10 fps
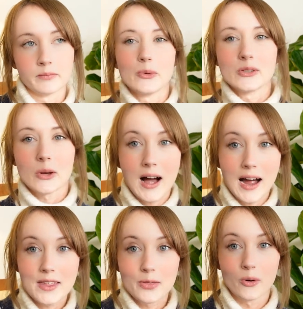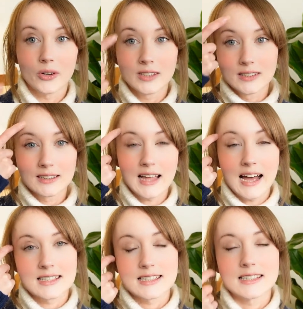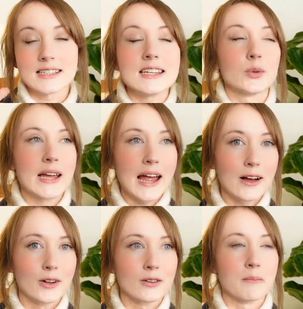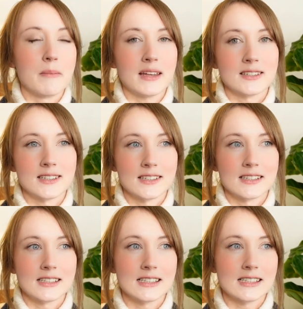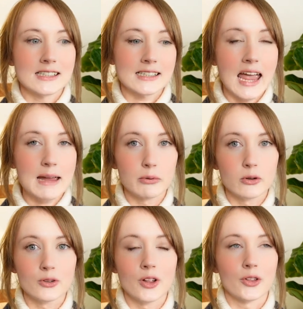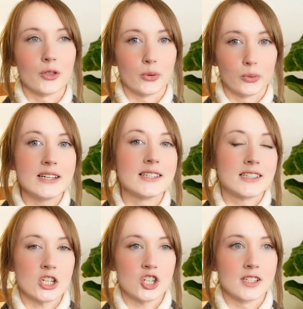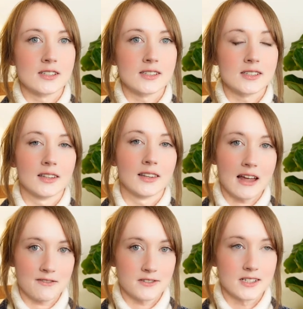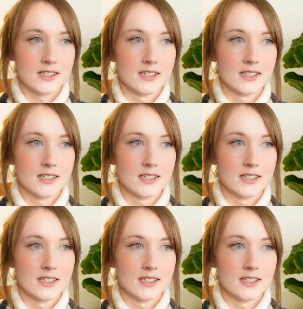So I thought that C3L meant cable 3 stitches left,